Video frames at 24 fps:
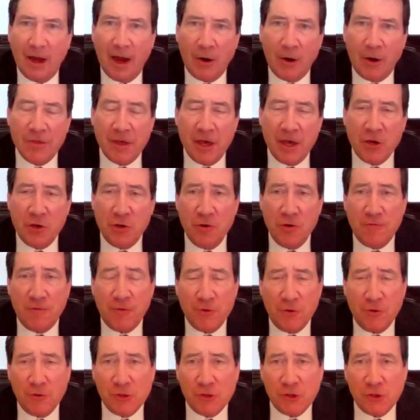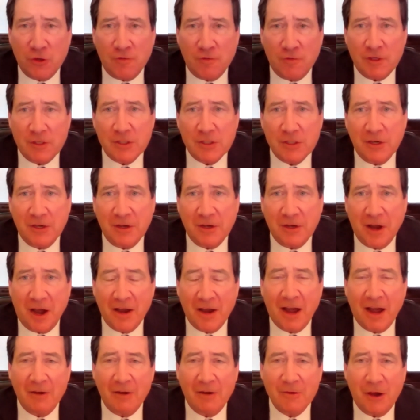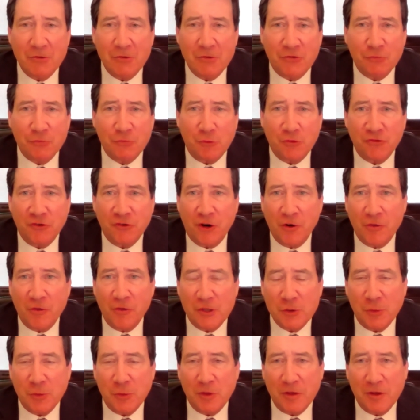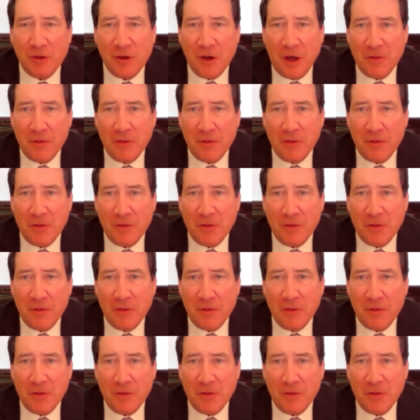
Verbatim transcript: Harry, thank you for your service. And I, I, just will share this with the